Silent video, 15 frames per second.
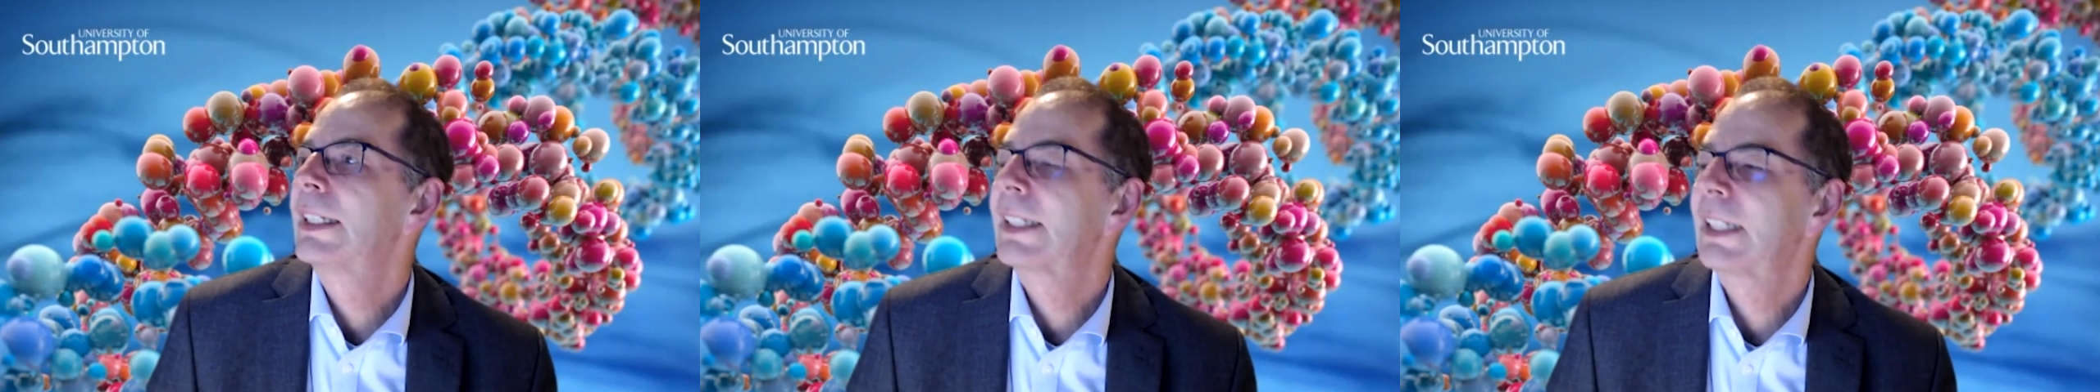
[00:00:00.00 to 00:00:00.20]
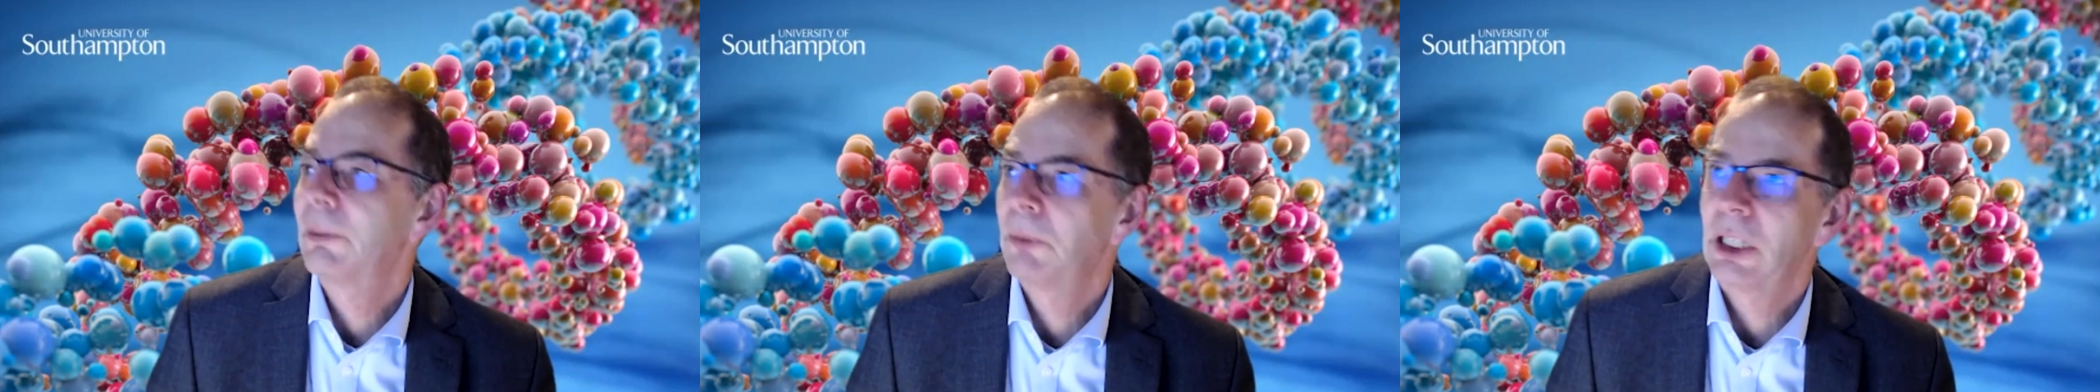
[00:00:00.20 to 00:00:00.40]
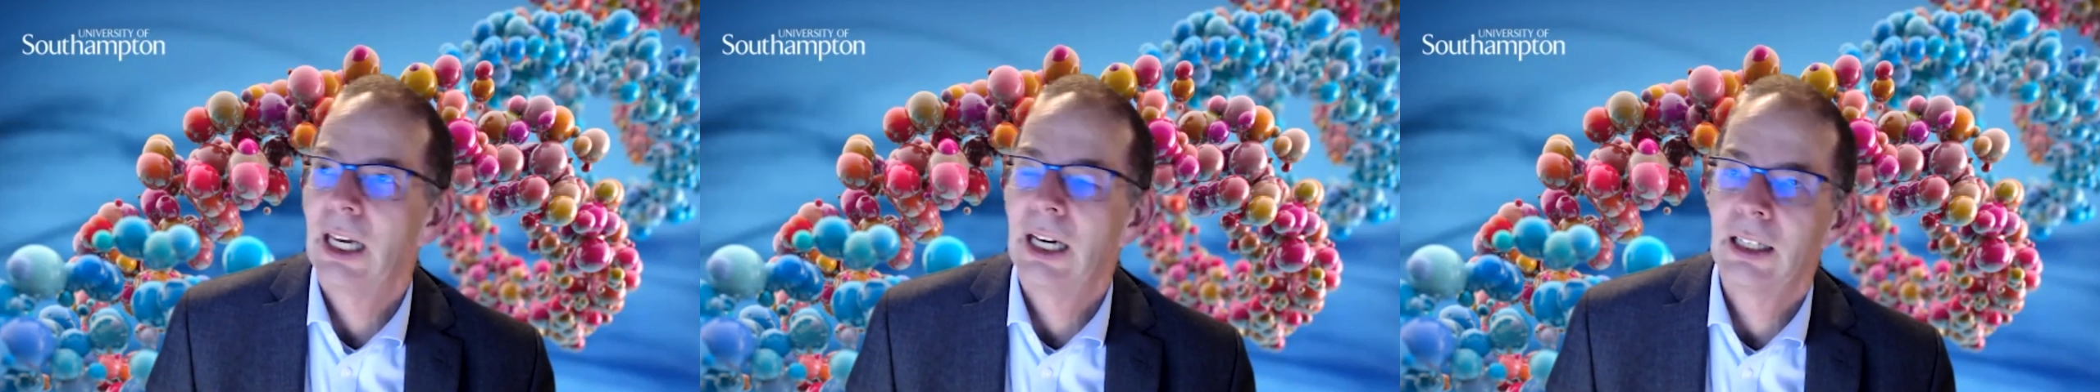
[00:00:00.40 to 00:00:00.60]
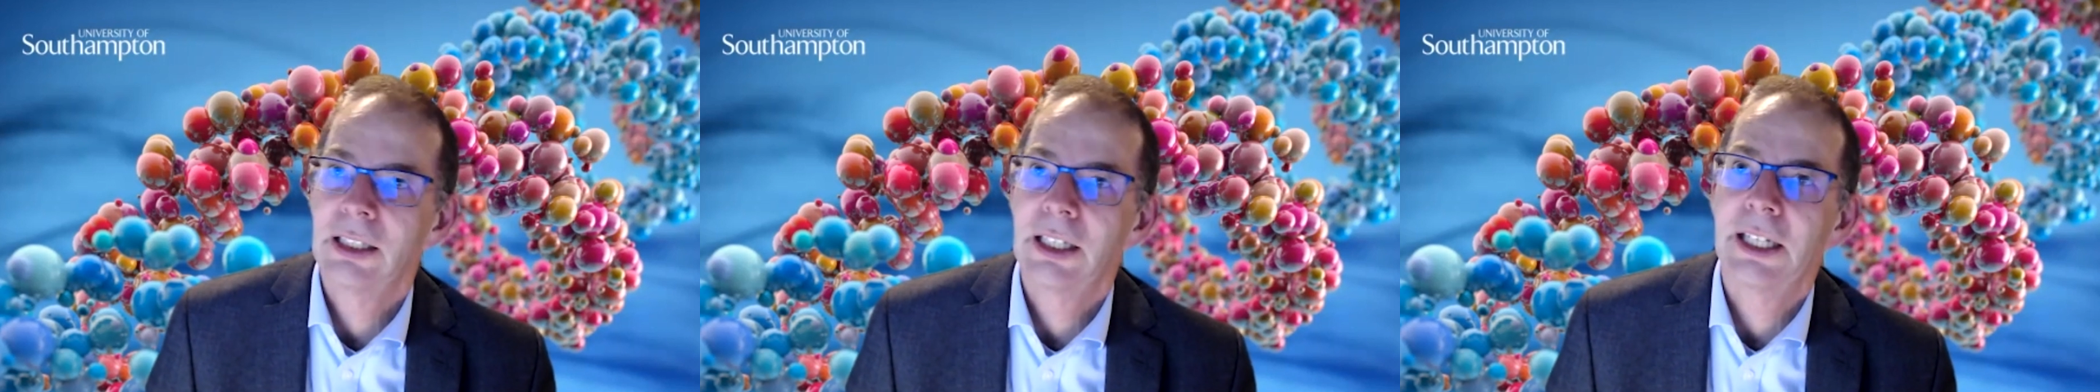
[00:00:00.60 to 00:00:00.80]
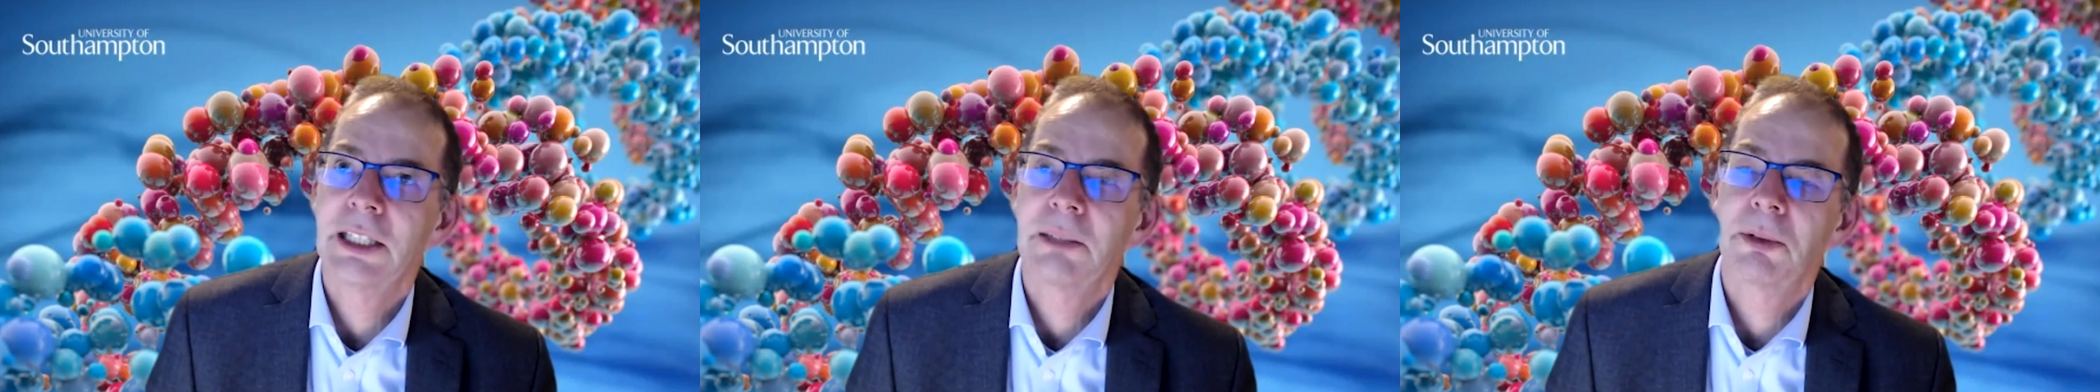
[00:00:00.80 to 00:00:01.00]

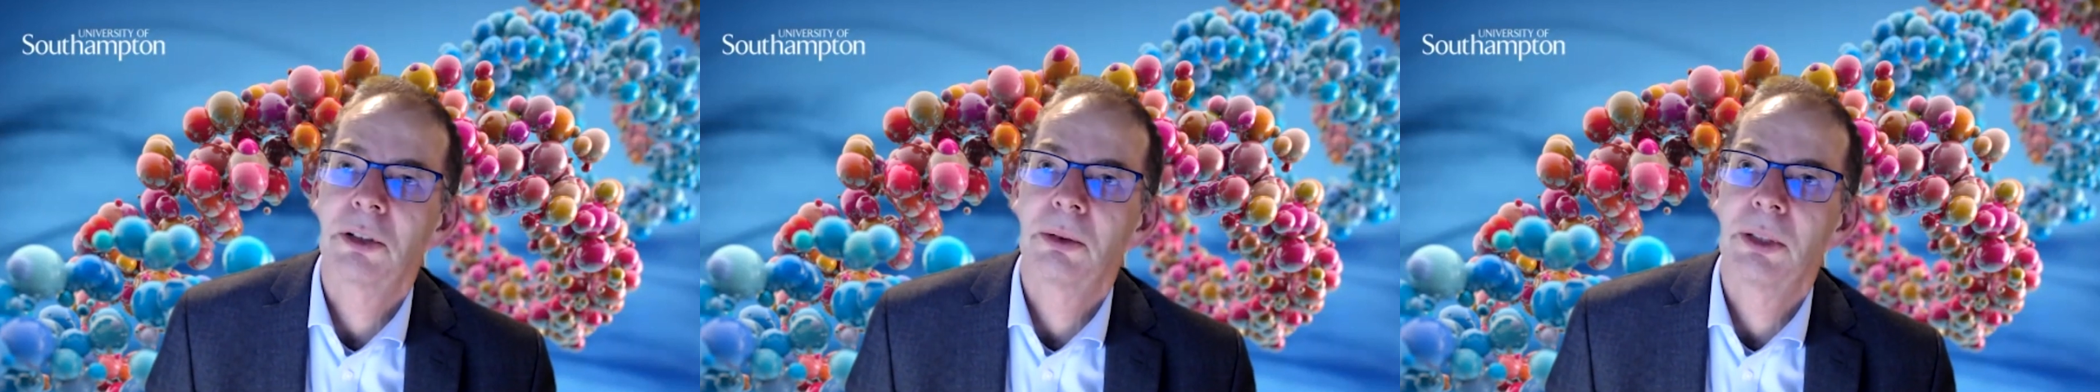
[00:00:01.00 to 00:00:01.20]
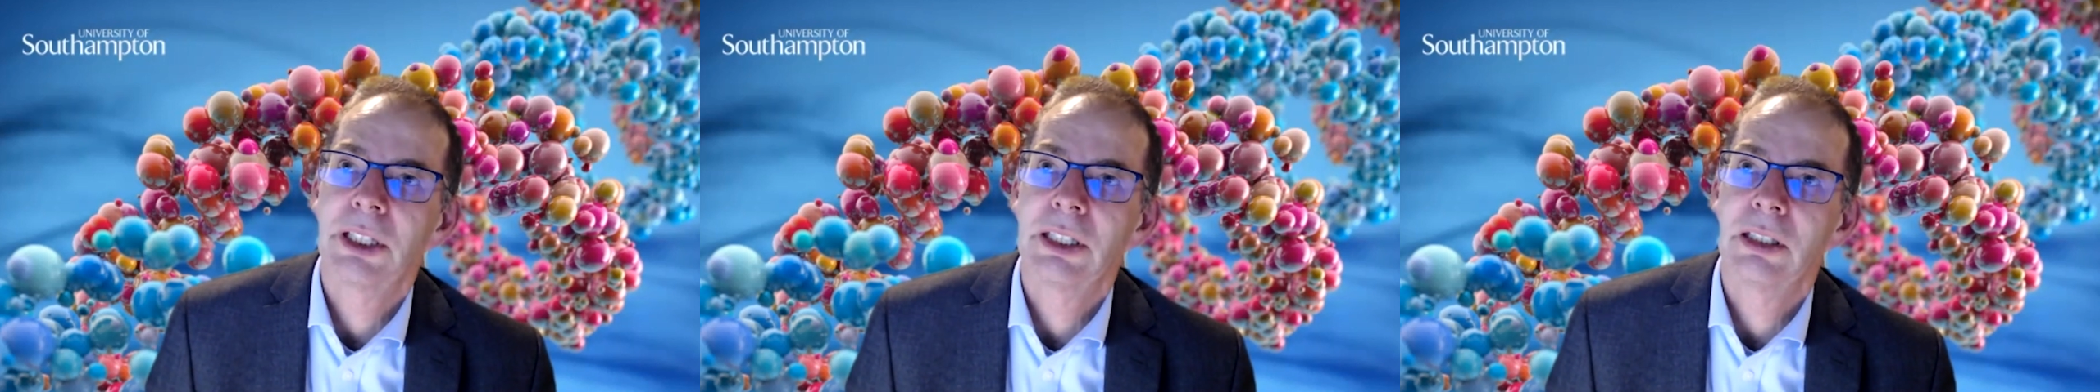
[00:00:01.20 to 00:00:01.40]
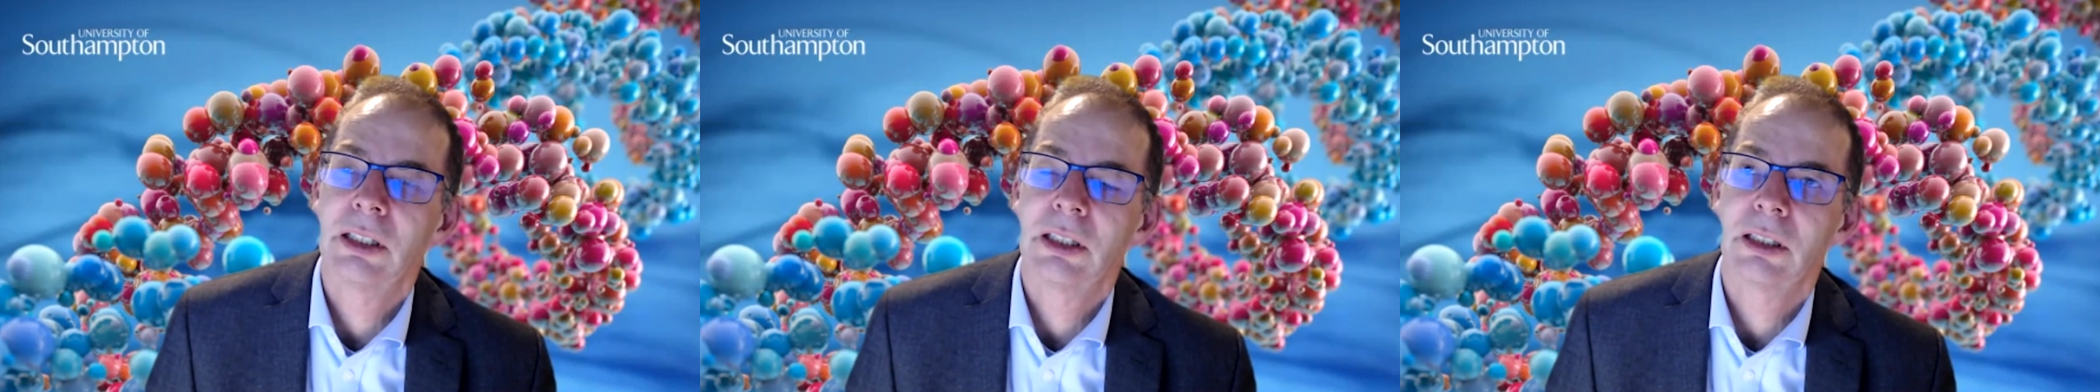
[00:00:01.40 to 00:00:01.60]
similarities between